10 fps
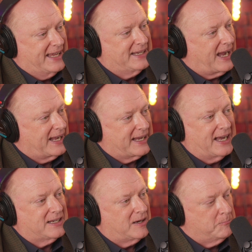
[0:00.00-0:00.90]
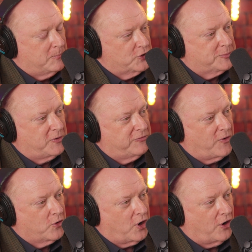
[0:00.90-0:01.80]
And I got multiple
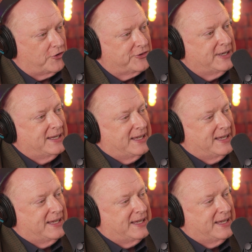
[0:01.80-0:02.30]
phone calls